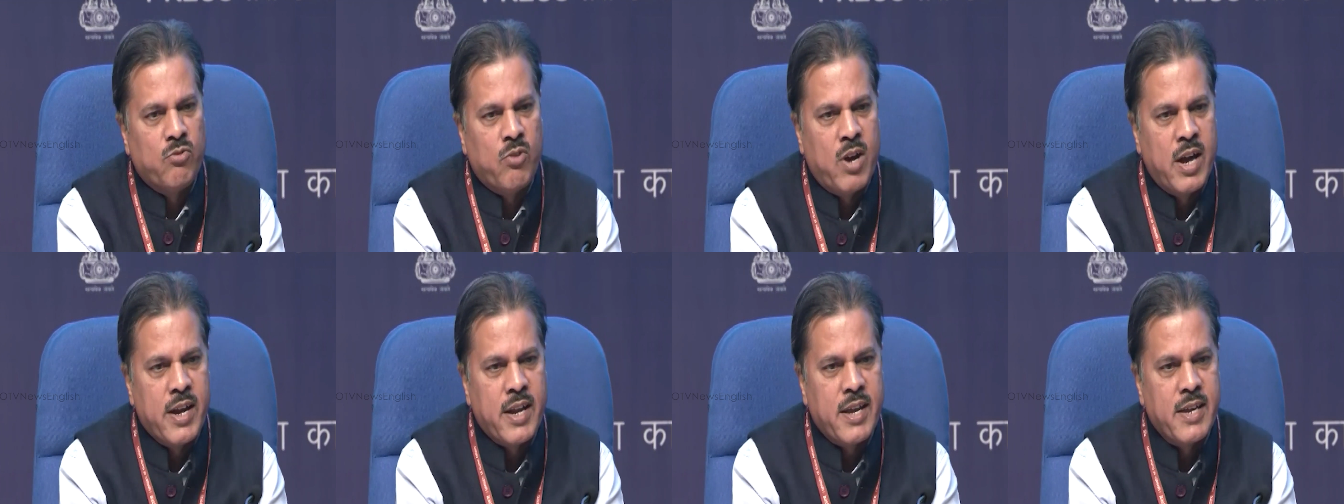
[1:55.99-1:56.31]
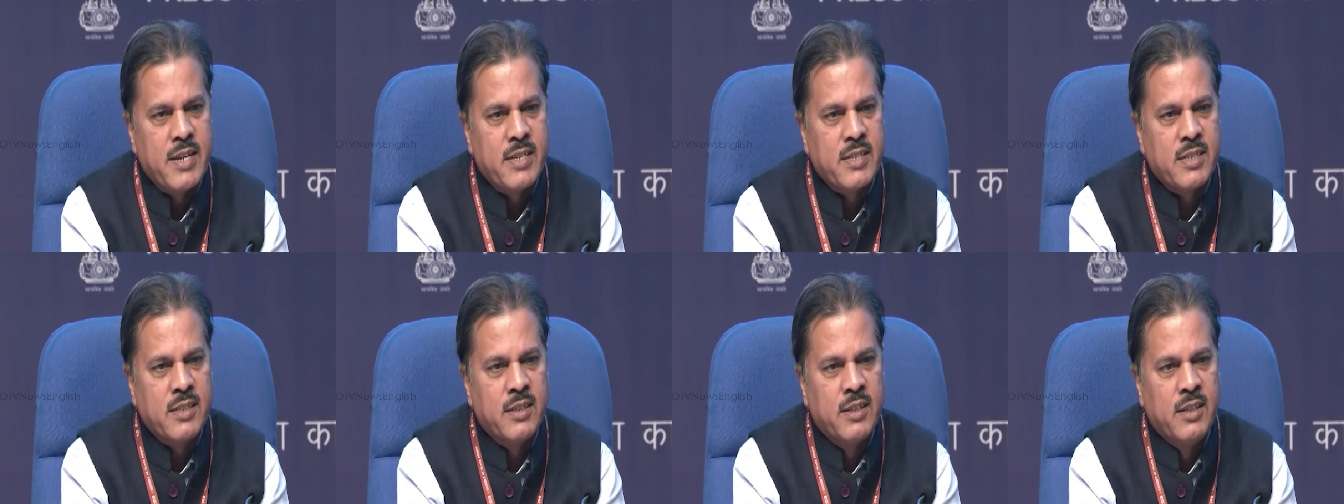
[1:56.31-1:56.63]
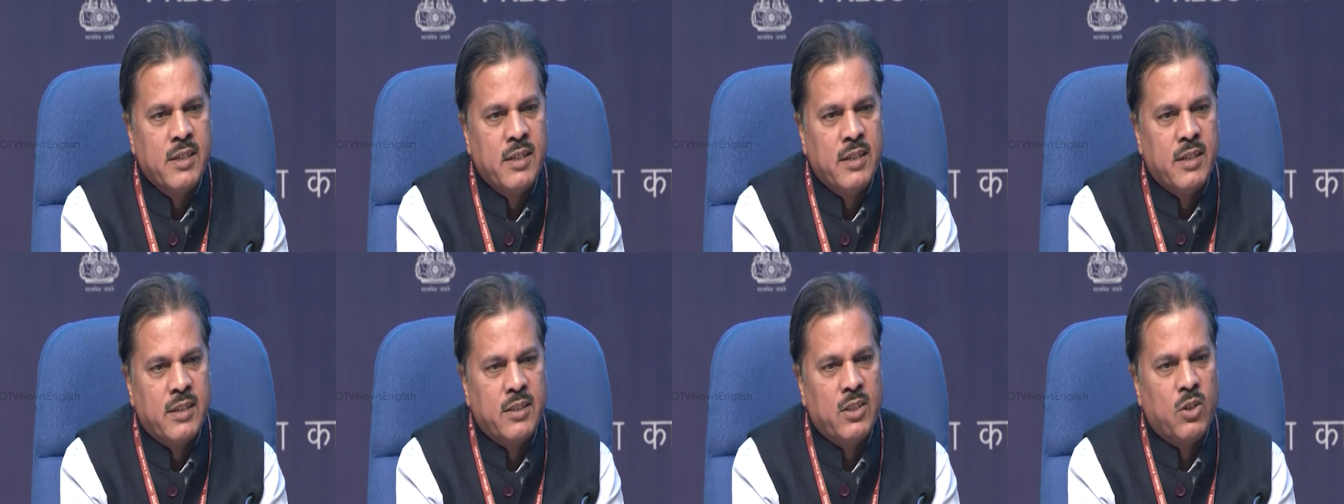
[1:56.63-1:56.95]
One is
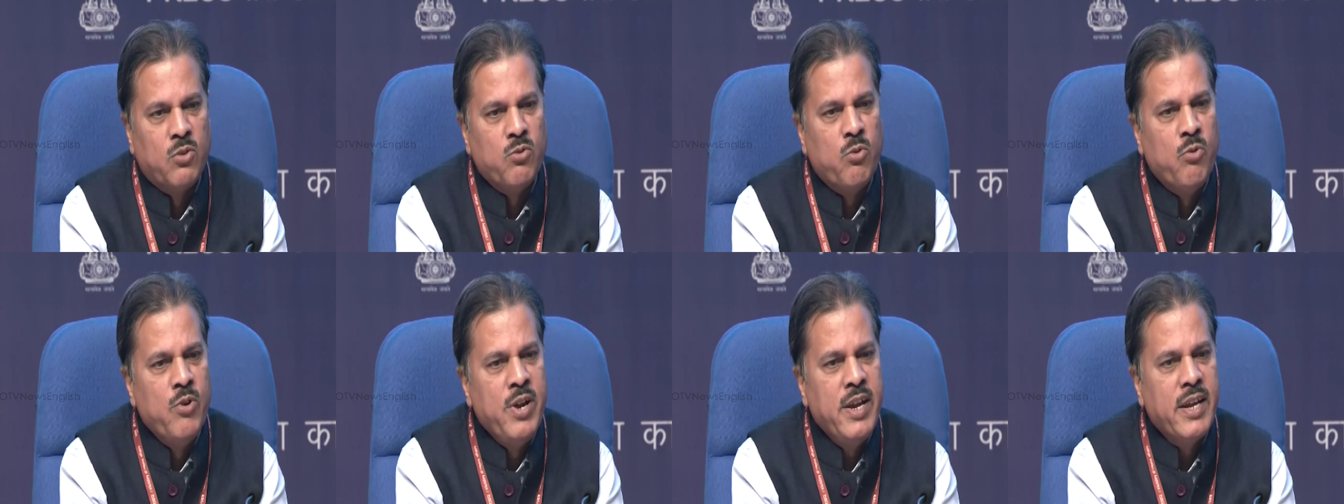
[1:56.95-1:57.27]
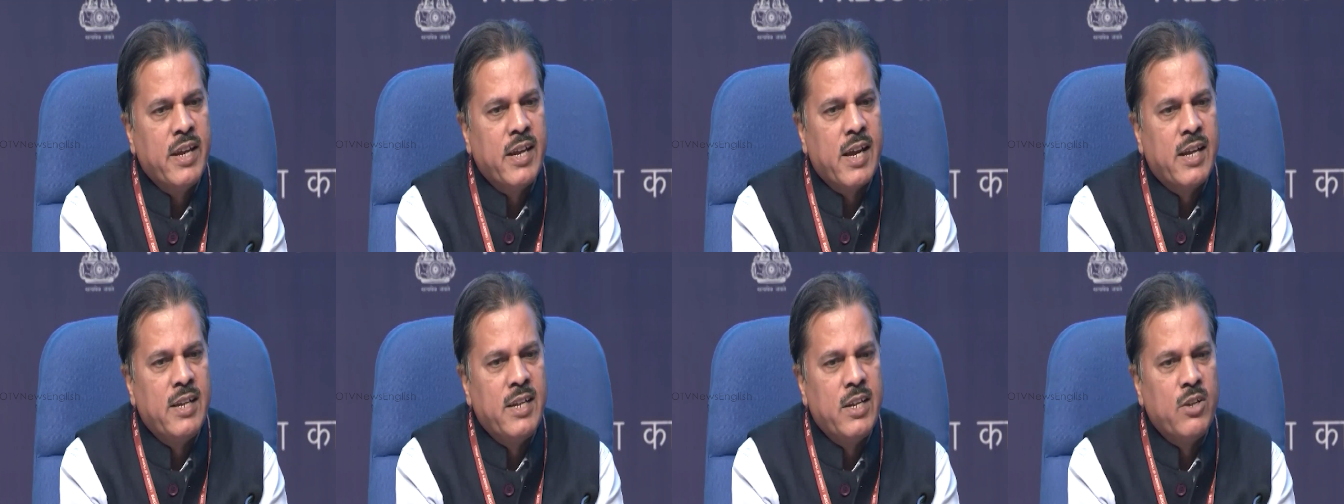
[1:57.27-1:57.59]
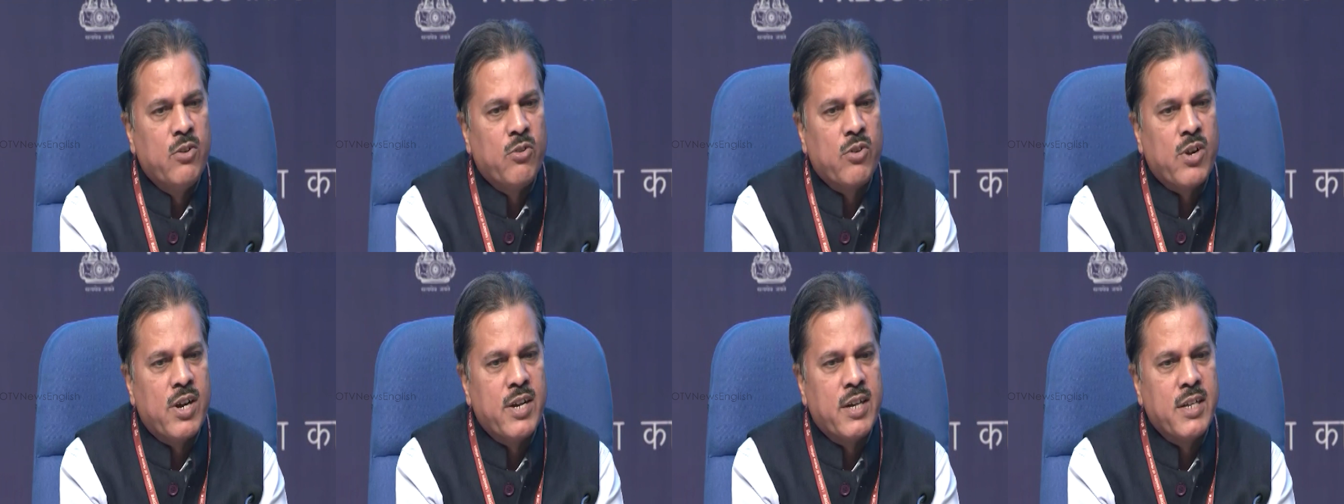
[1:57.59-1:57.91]
the weak El
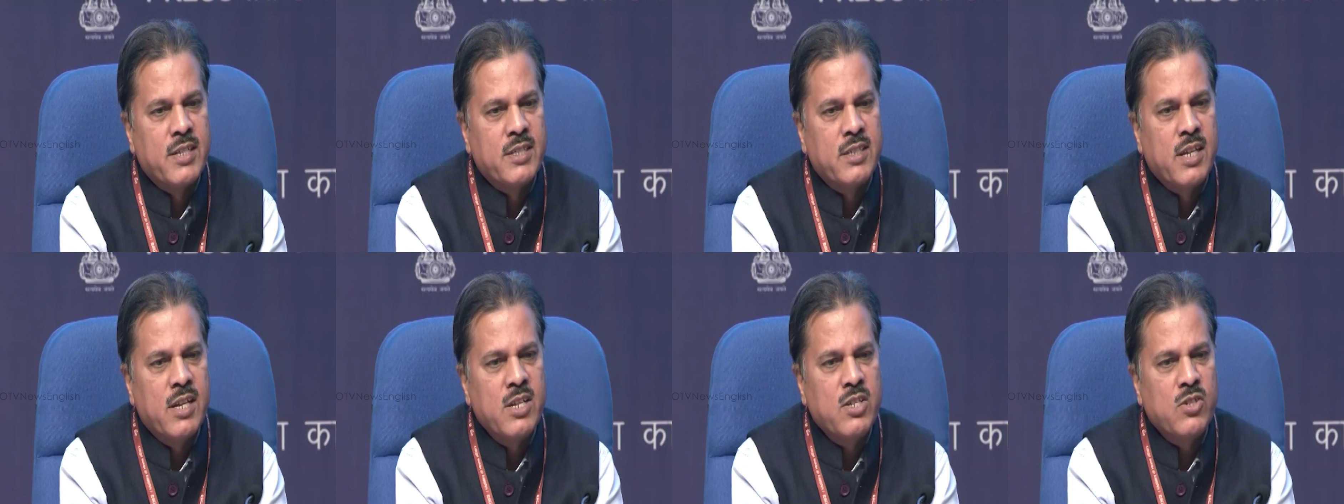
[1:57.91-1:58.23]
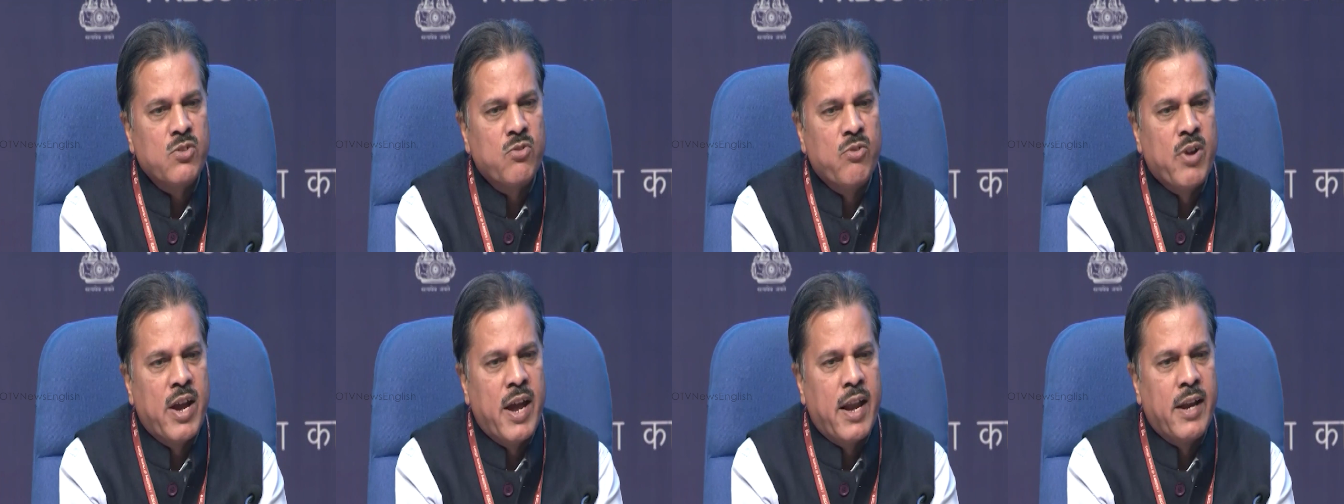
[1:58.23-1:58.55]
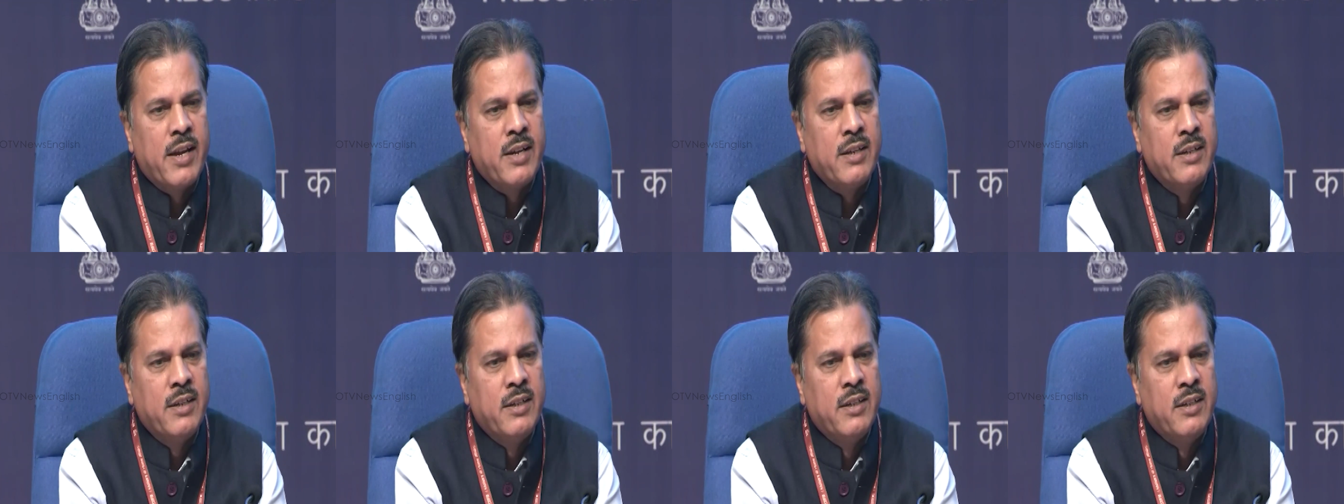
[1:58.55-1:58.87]
Nino conditions,
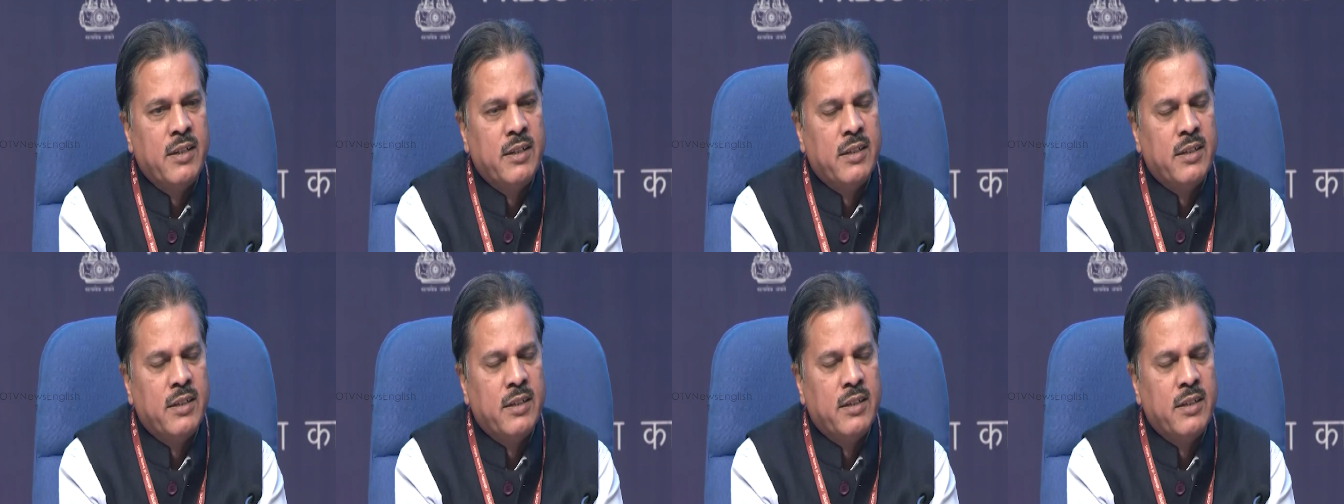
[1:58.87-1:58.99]
when